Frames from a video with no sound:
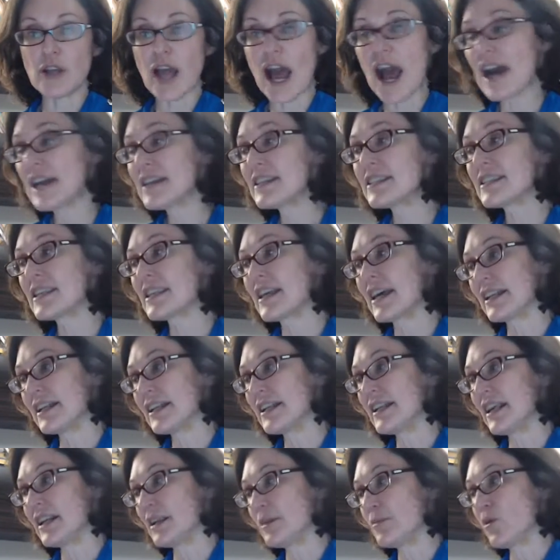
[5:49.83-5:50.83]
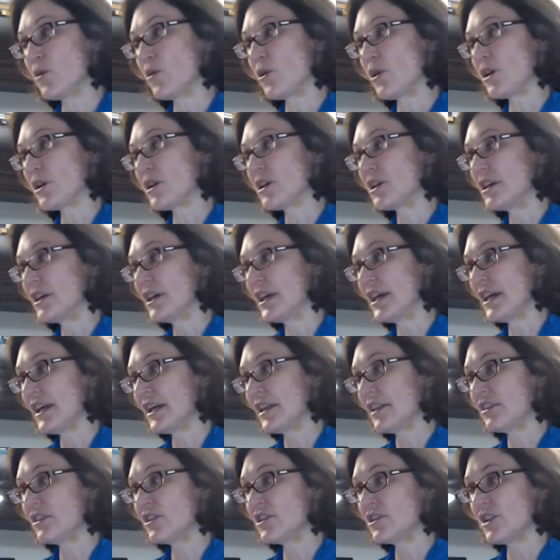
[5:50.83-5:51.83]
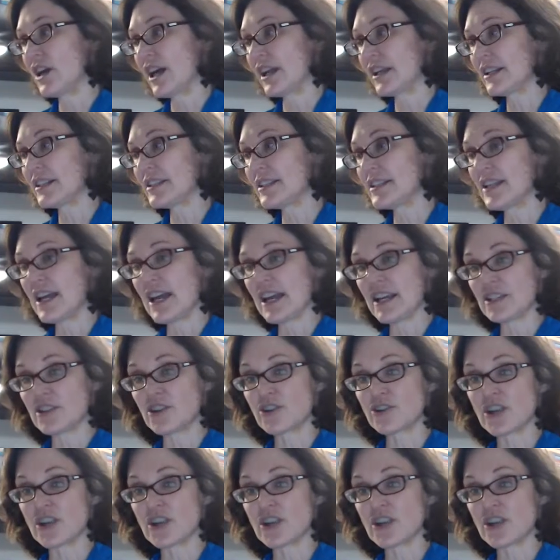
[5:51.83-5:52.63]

isolated anymore in the United States.